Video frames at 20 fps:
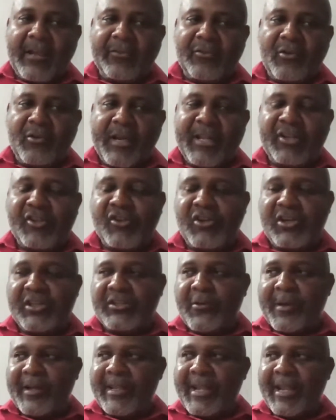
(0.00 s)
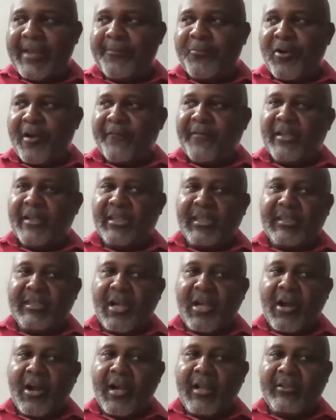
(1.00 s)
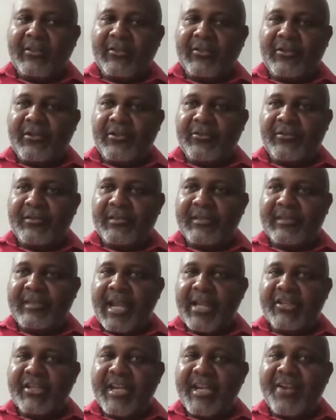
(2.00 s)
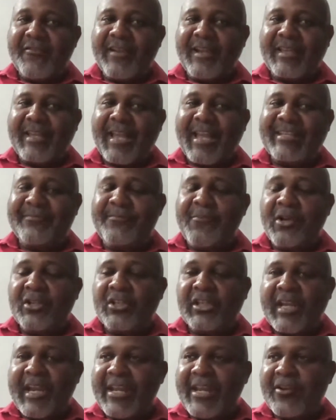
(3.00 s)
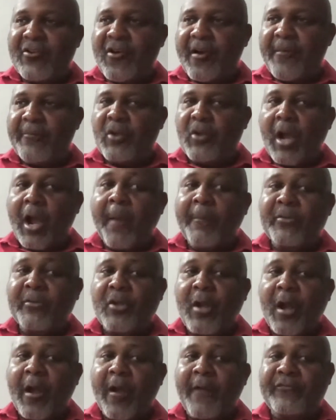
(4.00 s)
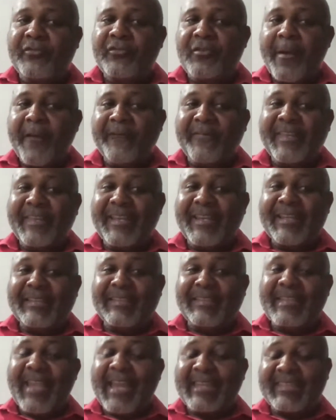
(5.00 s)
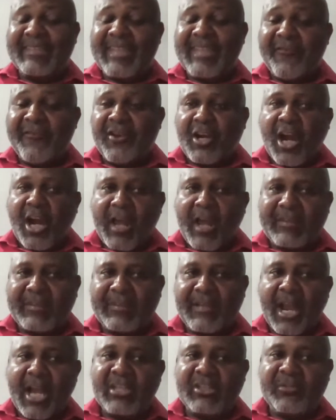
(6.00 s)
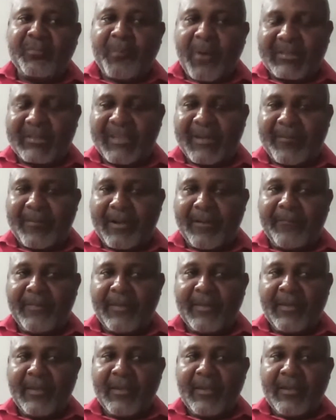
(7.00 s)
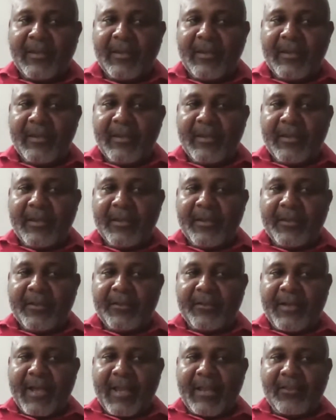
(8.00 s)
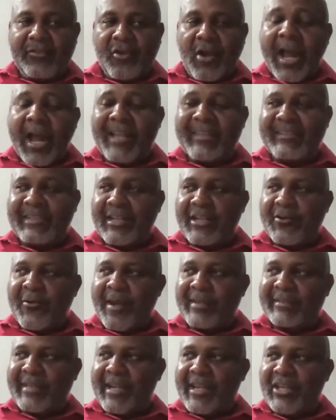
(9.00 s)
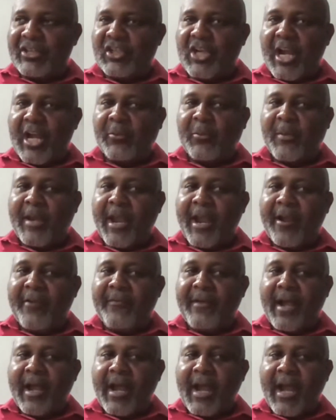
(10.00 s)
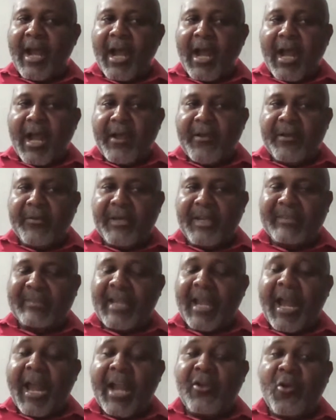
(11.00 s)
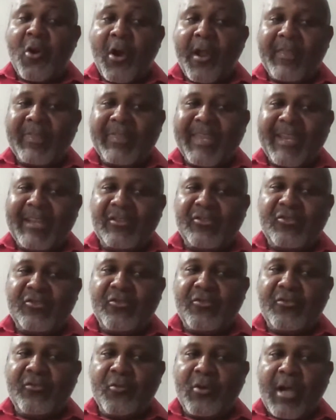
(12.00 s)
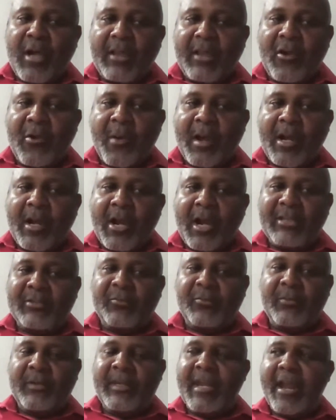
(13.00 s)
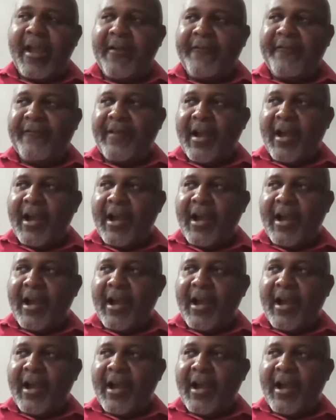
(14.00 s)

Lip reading: to increase our net profit is also to generate as much income to absorb some of these necessary costs as possible. To answer the question in short, we are it's an ongoing thing to look at our costs. We have